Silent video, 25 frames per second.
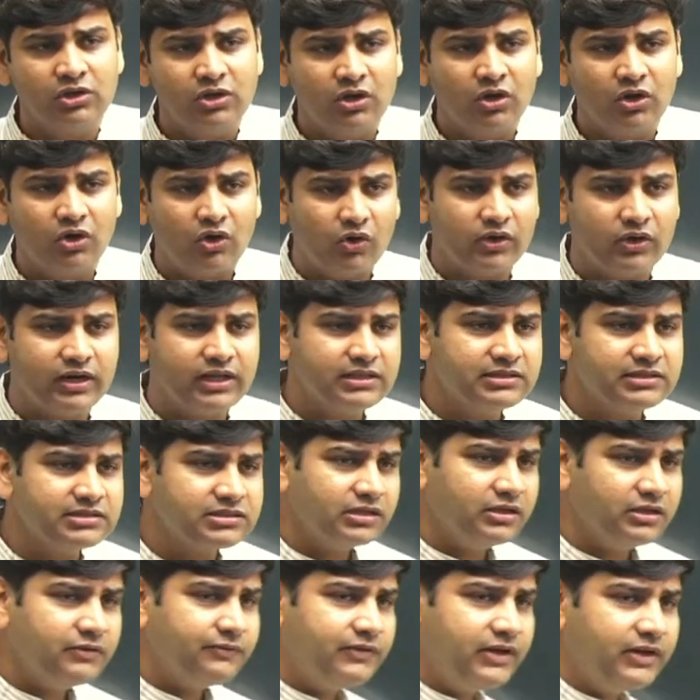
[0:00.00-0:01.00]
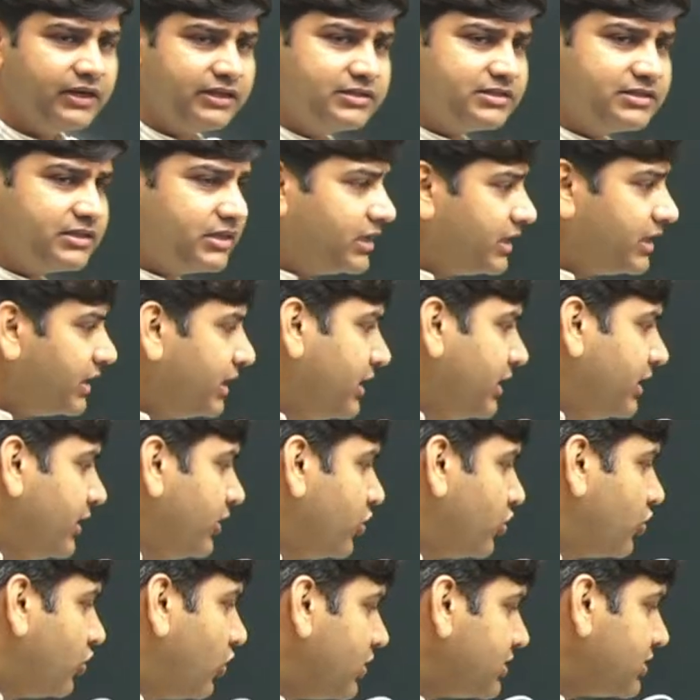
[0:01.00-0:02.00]
or else if, let's say,
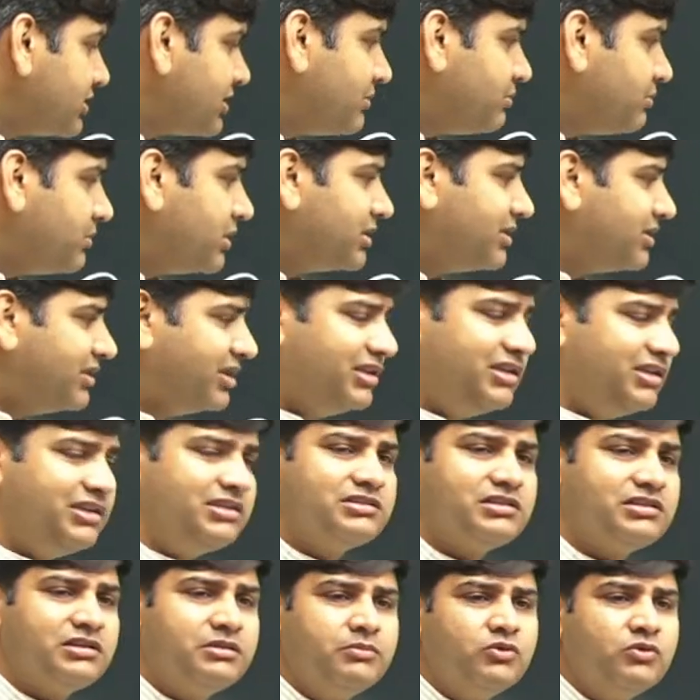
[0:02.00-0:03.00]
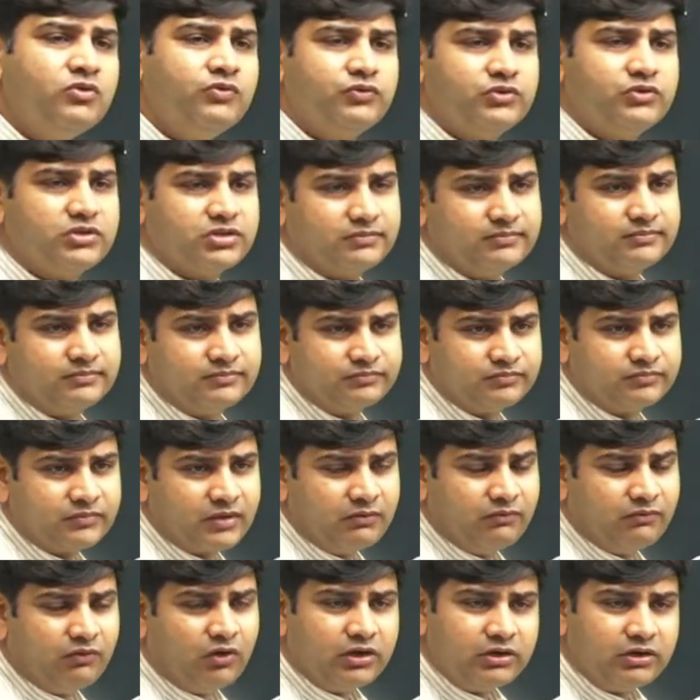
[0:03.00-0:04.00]
clause number 3 is removed,
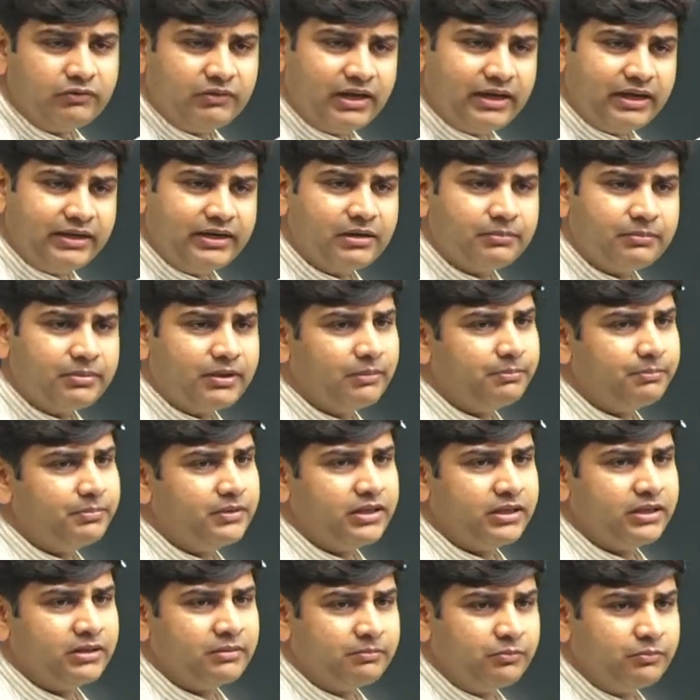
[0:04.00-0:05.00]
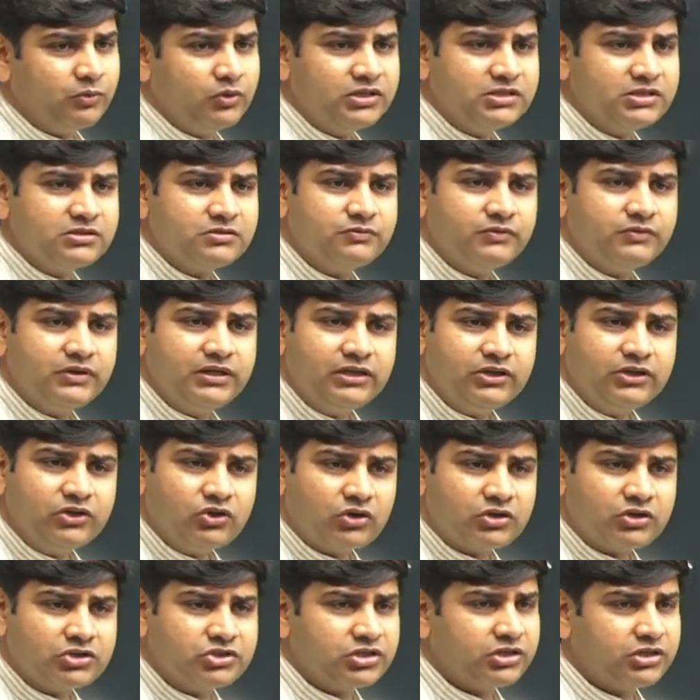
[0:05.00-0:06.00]
what will end up happening? Police will
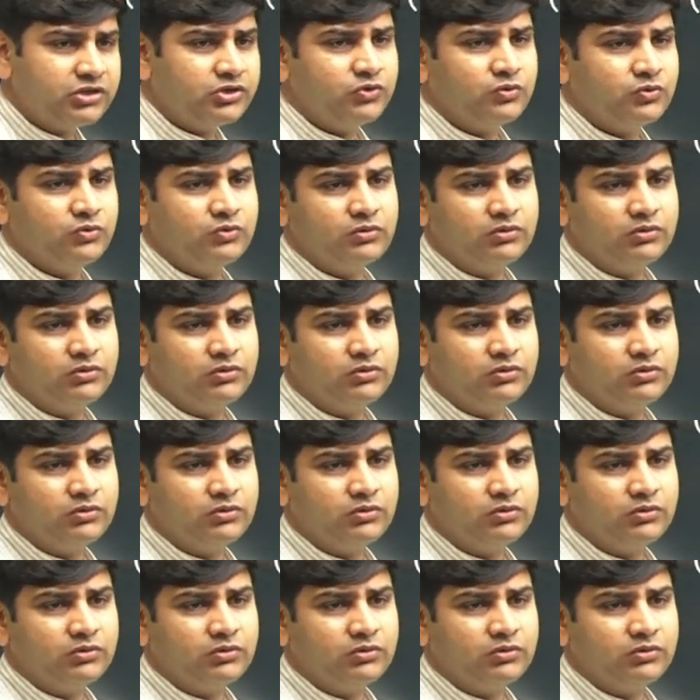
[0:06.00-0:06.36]
torture you,